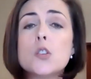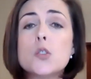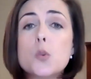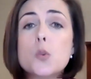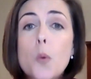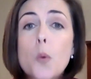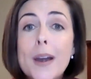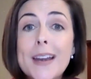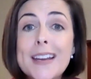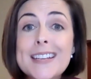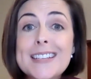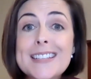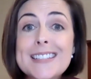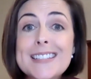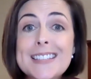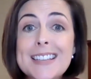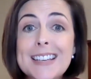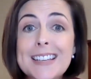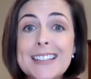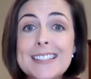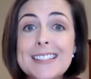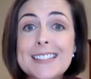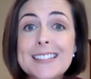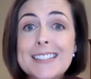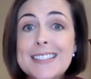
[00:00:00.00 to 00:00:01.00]

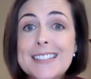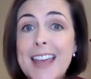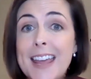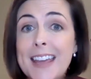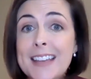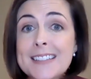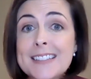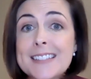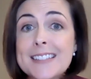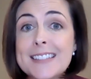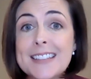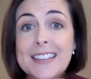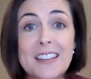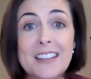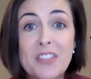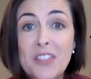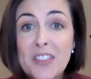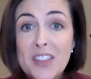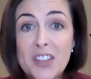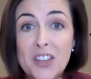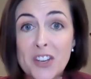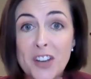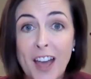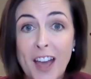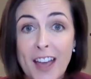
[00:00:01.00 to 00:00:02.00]
26 states in the
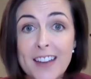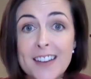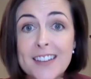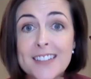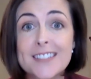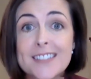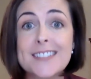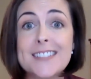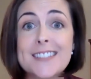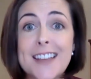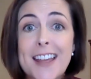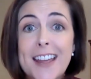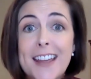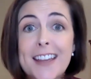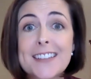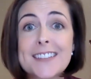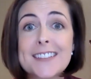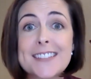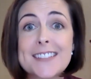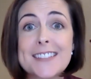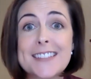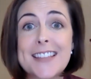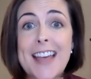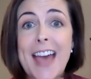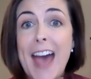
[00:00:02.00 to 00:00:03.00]
United
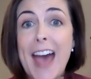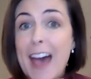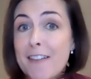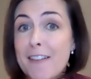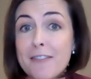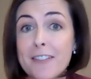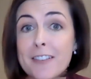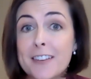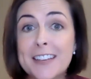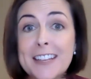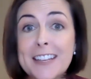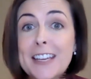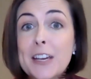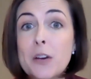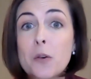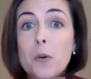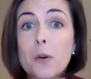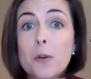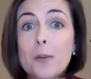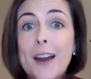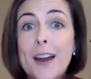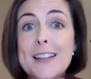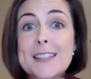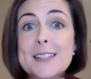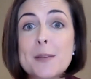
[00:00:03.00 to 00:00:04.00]
States have an Equal
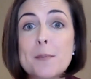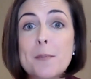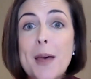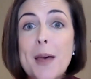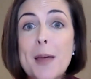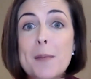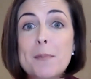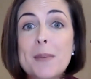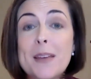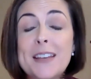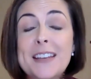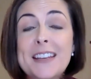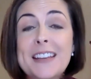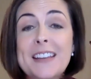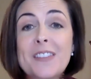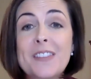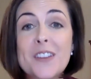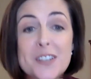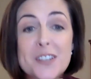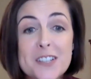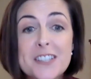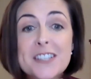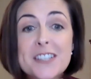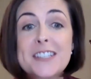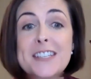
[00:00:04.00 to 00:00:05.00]
Rights Amendment in
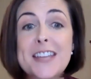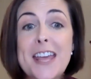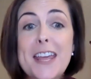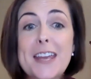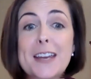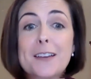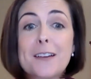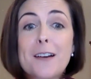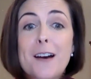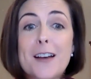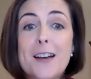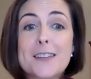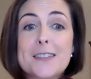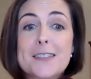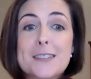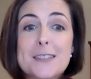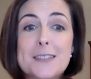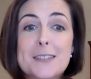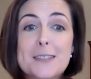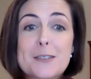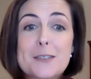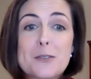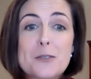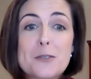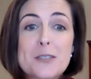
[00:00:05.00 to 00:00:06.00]
their state
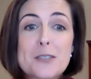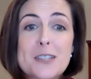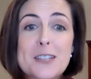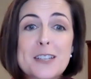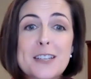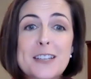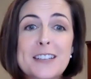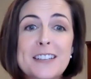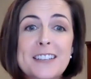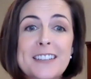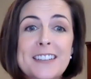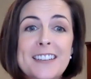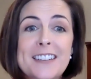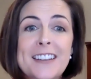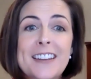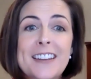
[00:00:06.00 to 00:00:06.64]
constitution.